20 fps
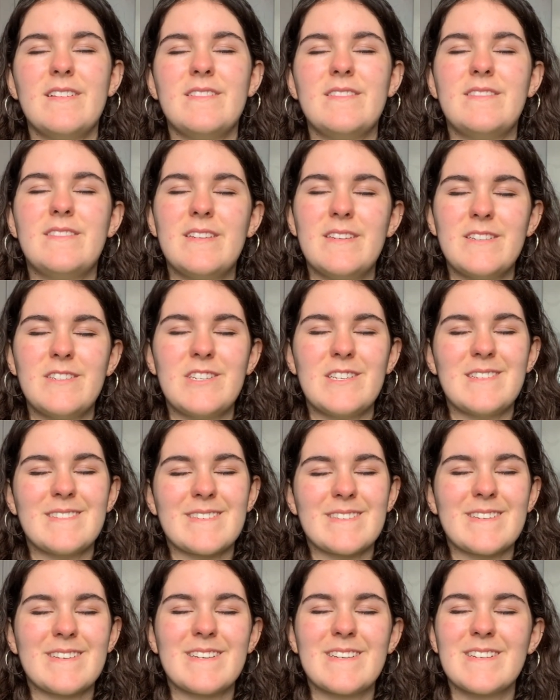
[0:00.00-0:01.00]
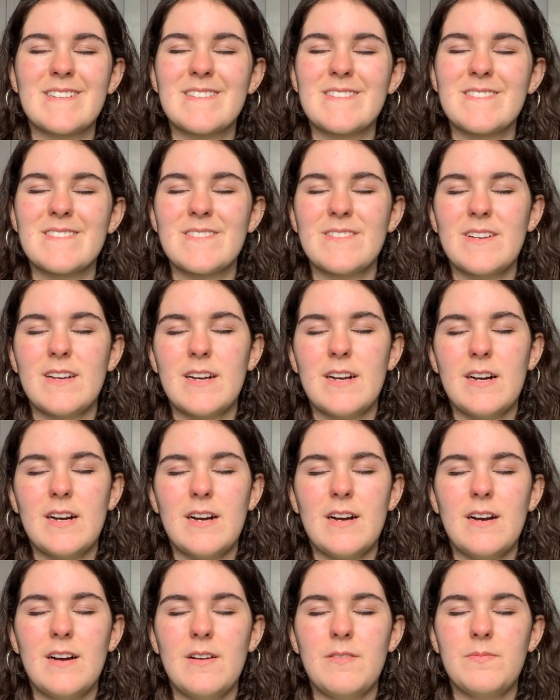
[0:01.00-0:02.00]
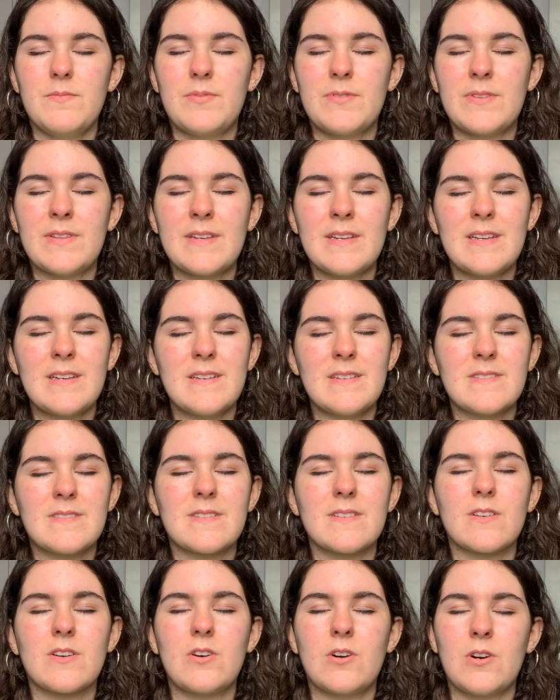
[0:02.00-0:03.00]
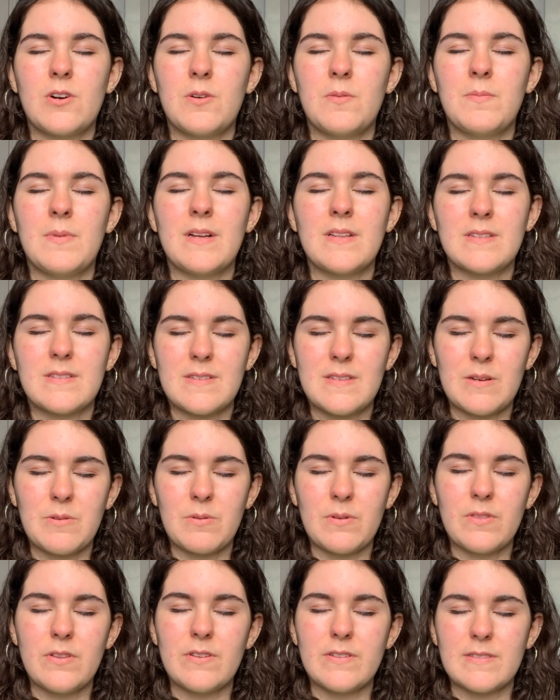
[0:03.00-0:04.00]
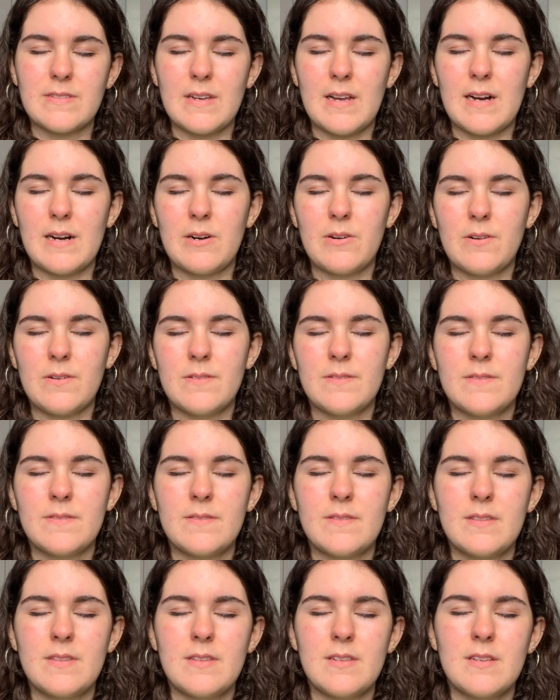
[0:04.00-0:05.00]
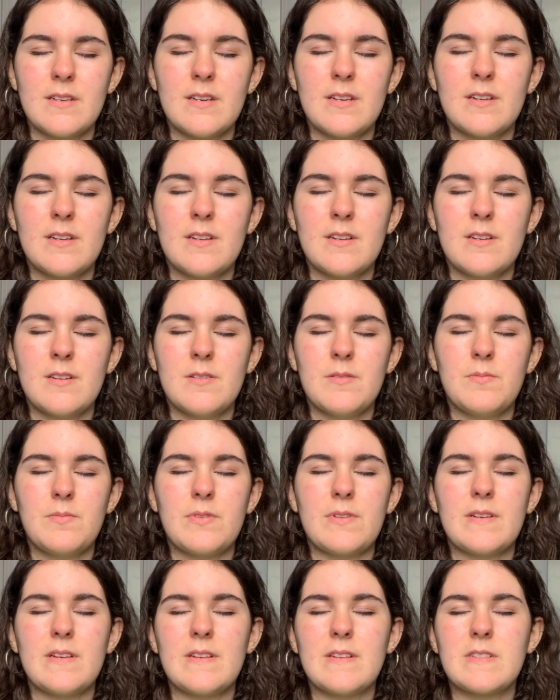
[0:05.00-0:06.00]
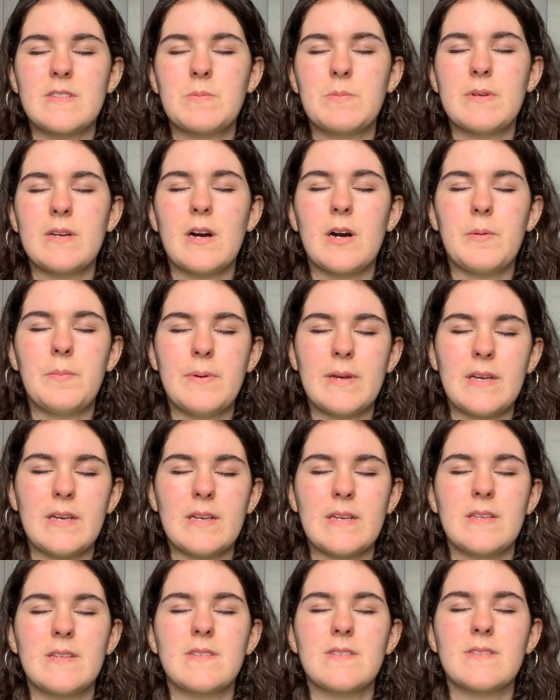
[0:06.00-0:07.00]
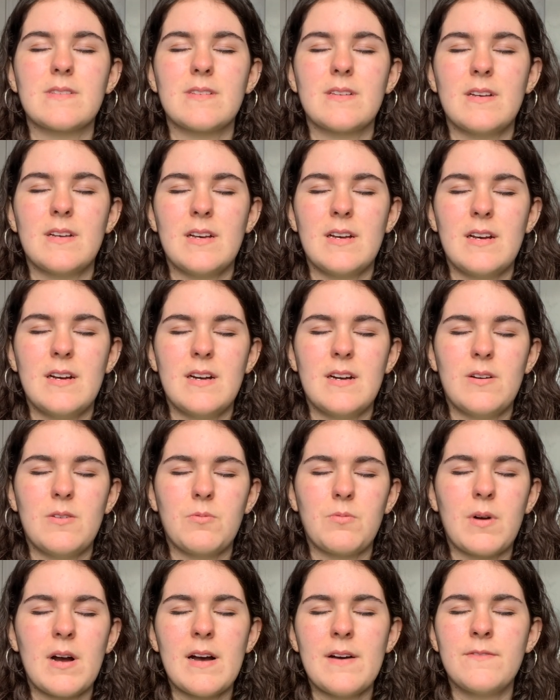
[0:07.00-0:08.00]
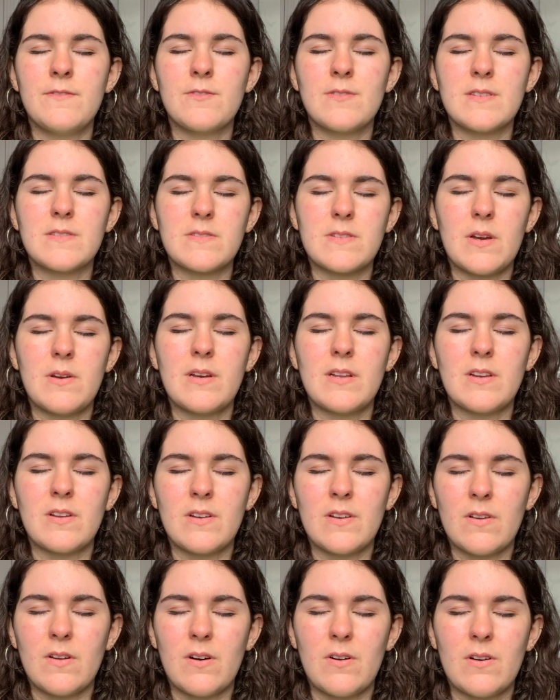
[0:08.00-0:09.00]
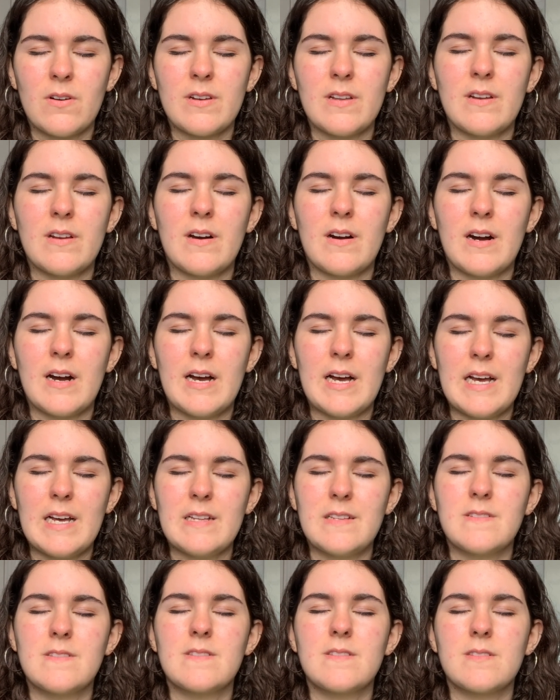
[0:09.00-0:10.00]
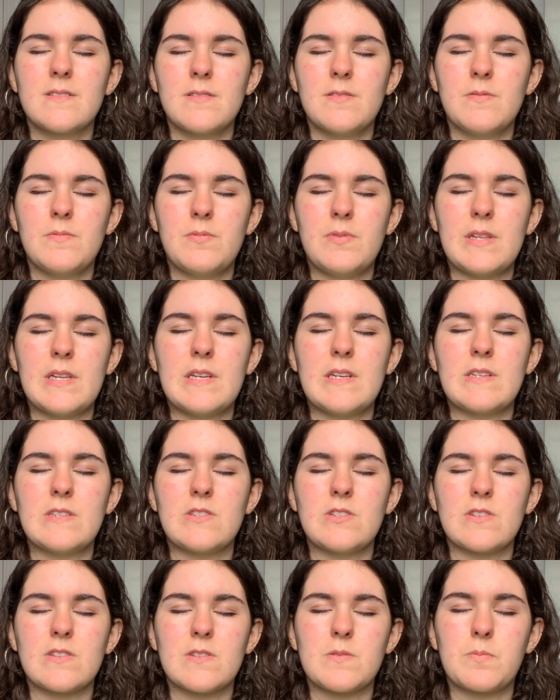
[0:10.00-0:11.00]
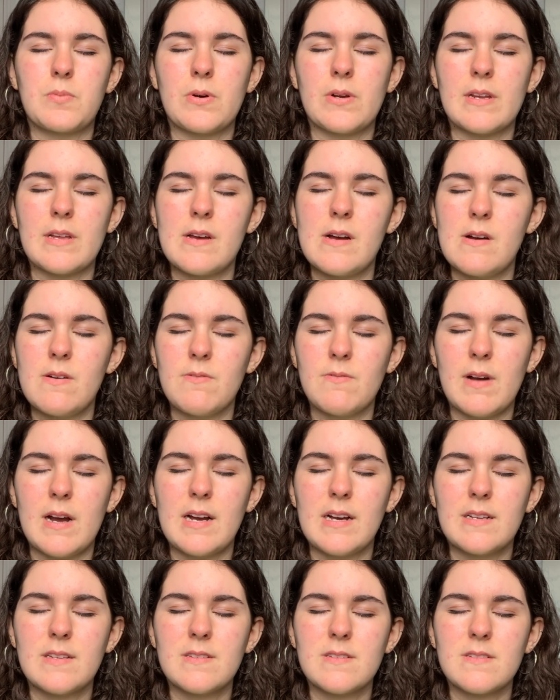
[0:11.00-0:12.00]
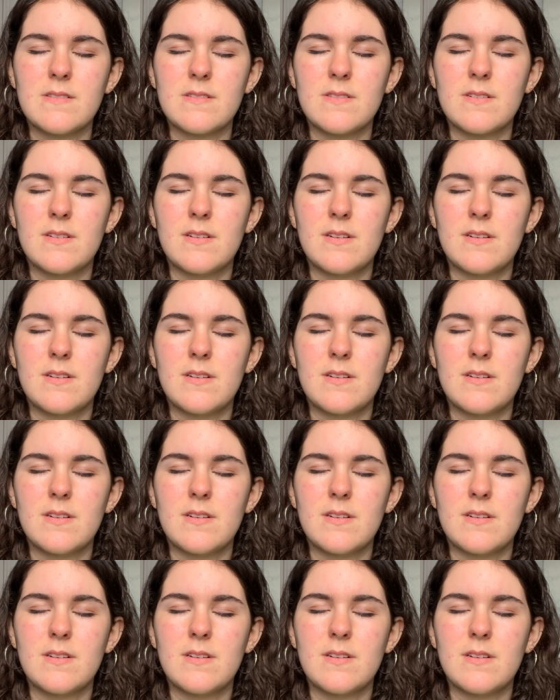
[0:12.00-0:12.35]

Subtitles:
Dear Jesus, please come and sit with us now. Please be our peace. Whatever is going on in our heads, please just put it at rest.